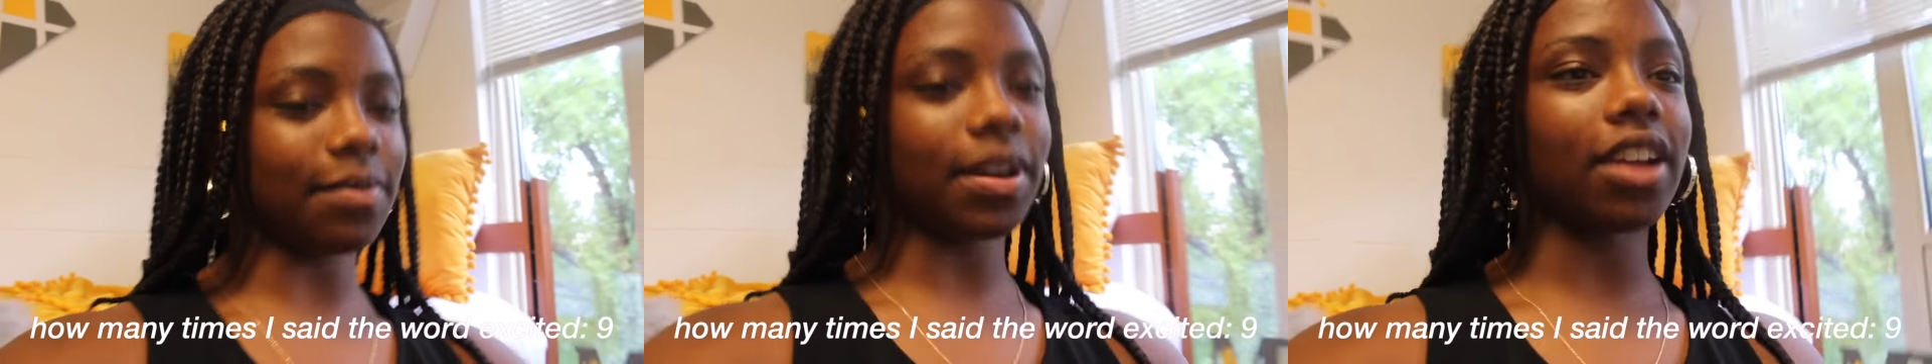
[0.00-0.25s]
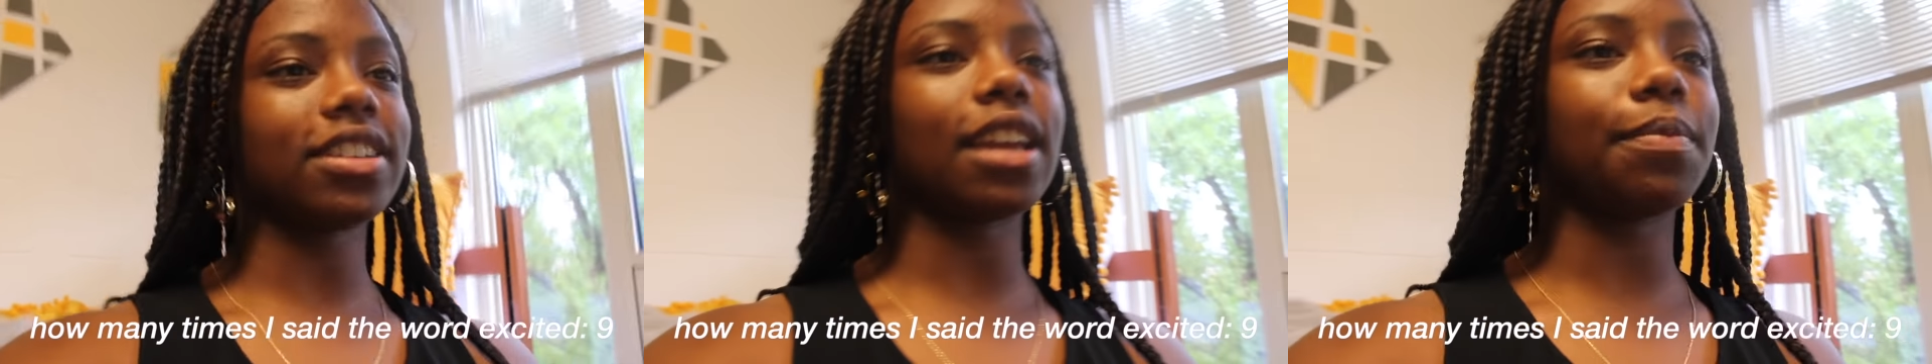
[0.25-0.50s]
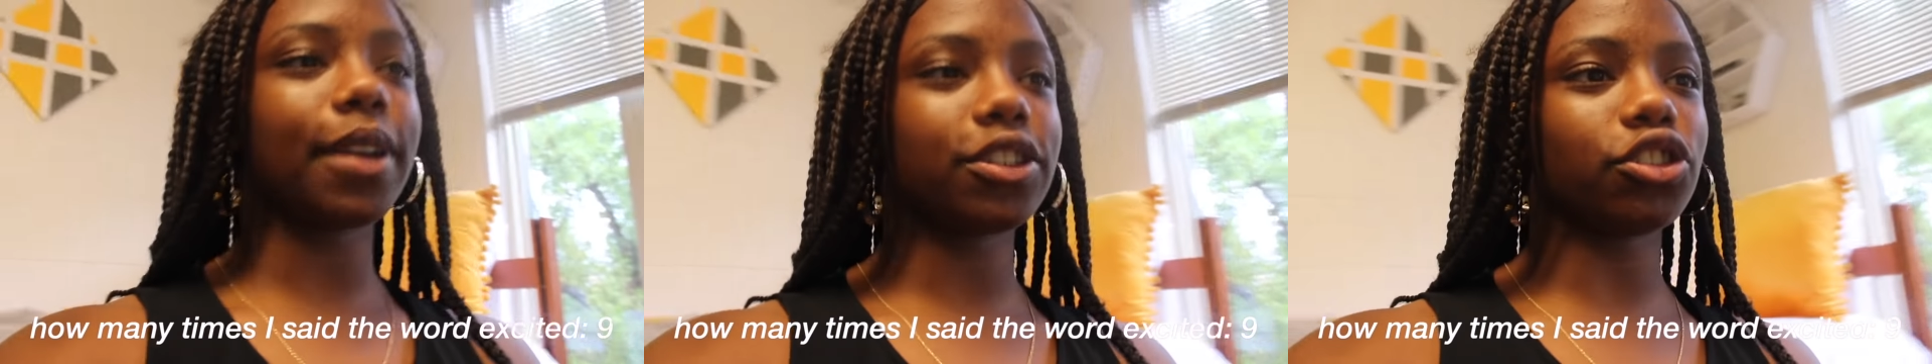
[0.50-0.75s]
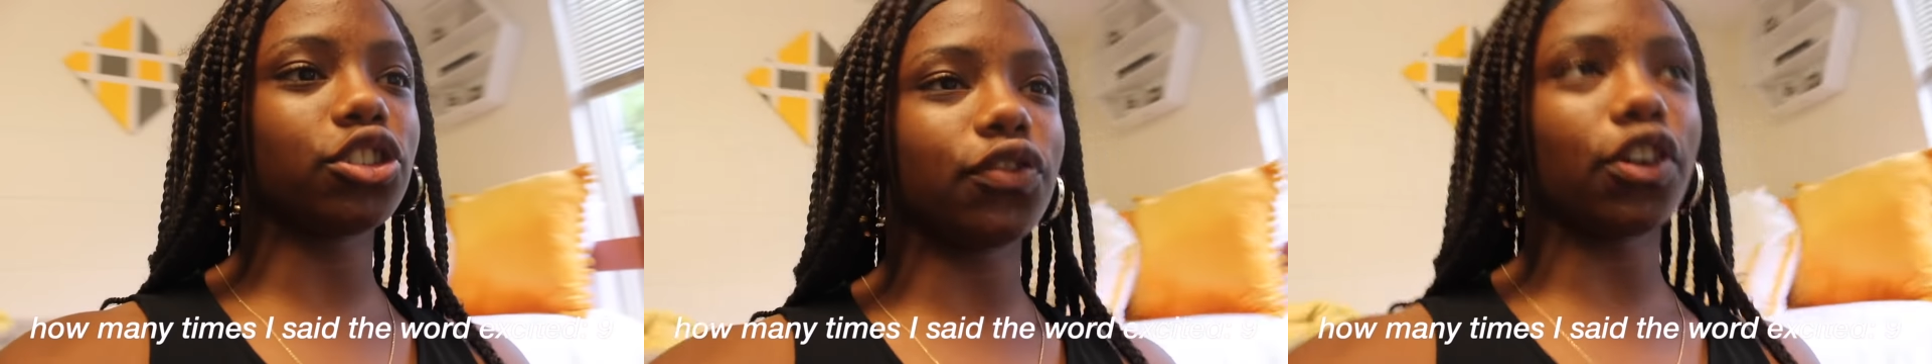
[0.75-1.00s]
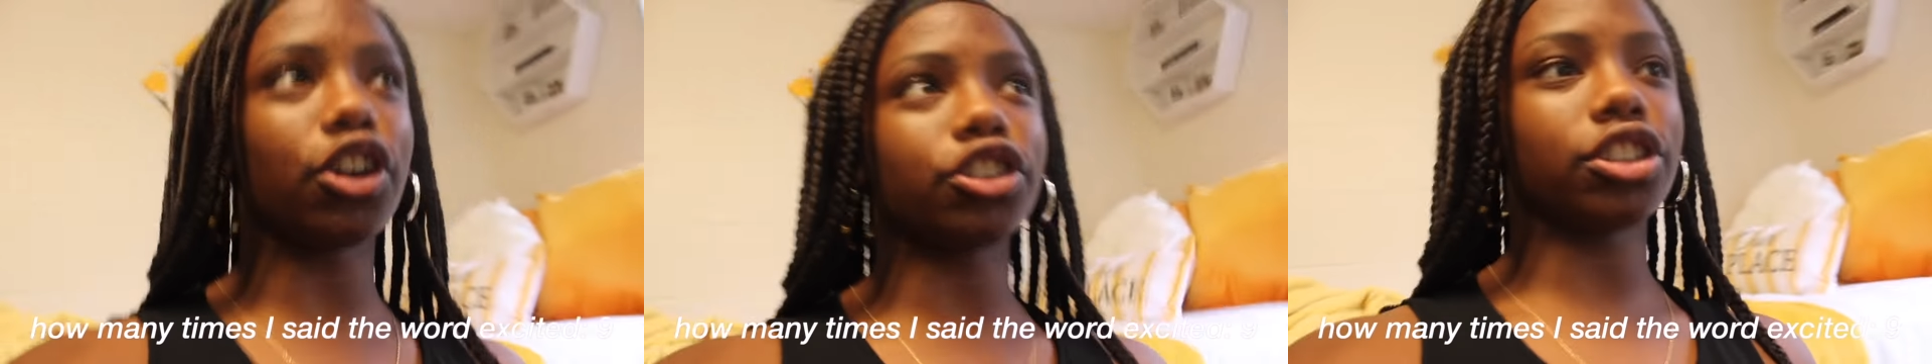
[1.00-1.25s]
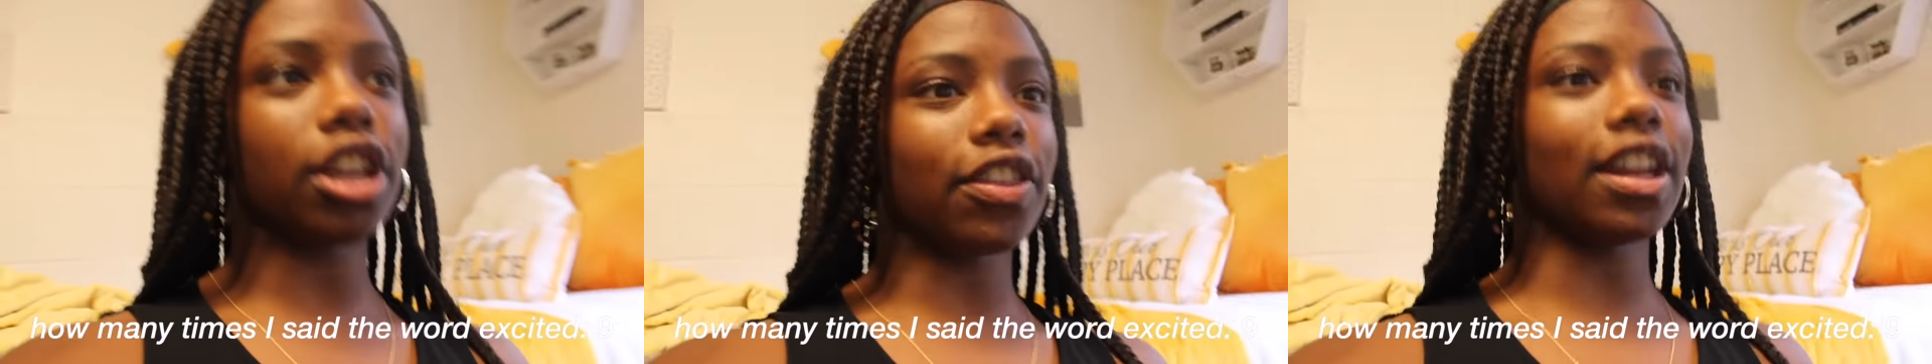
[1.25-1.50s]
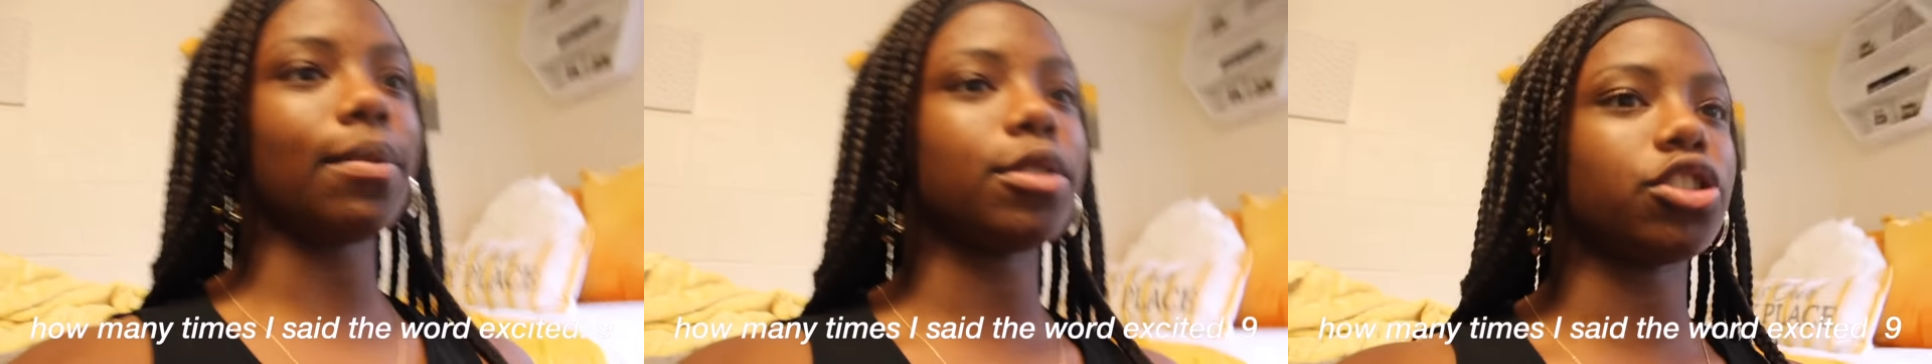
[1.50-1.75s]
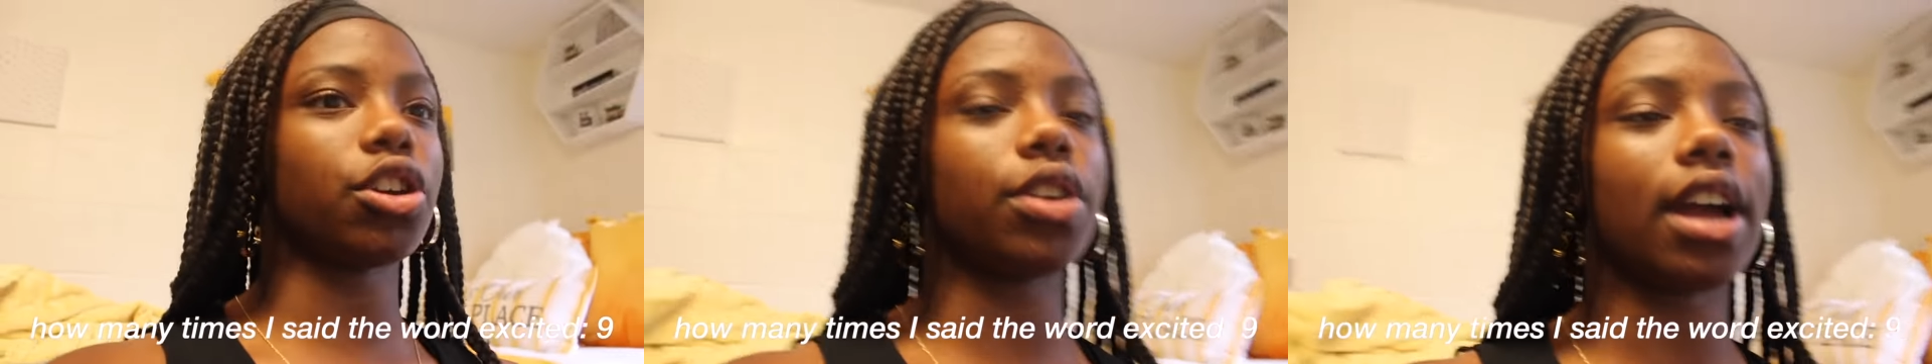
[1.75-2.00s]
I'm gonna go take pictures first, and then I'm
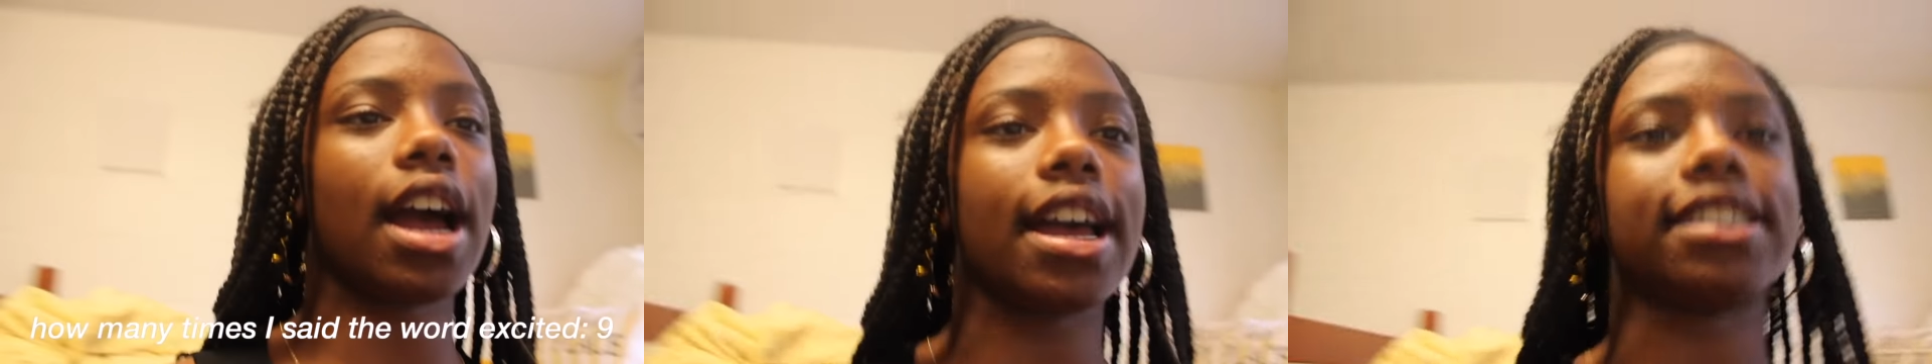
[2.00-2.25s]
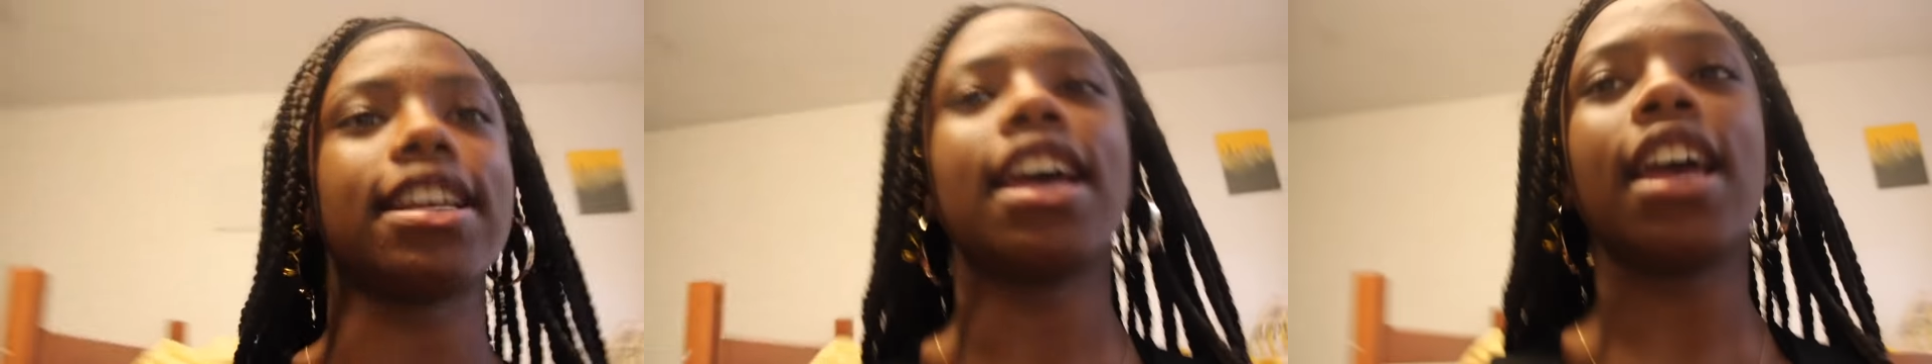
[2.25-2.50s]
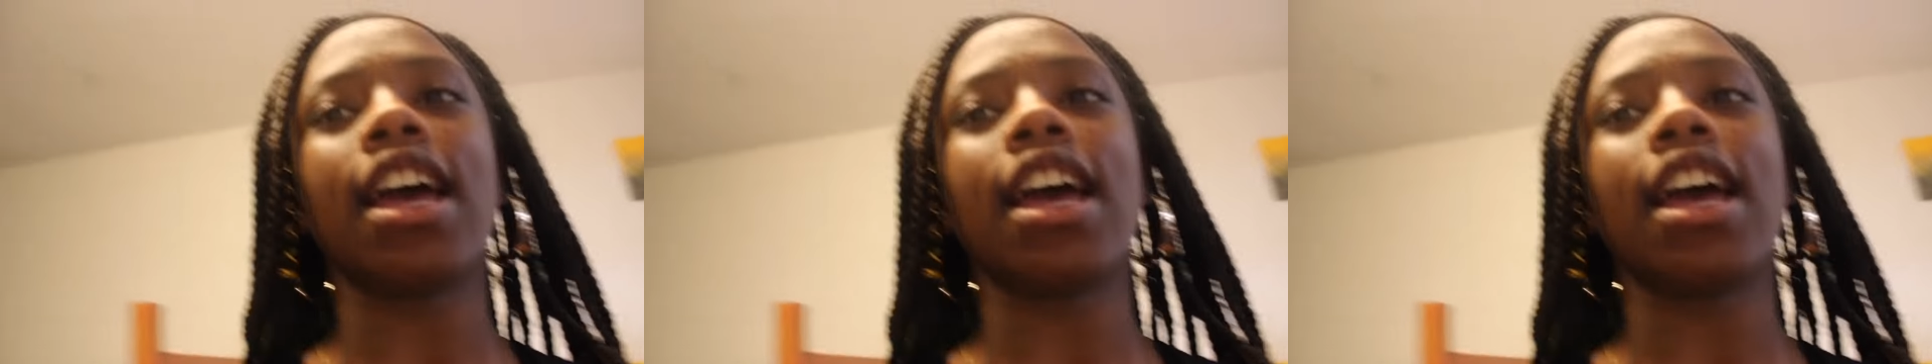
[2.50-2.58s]
gonna show you guys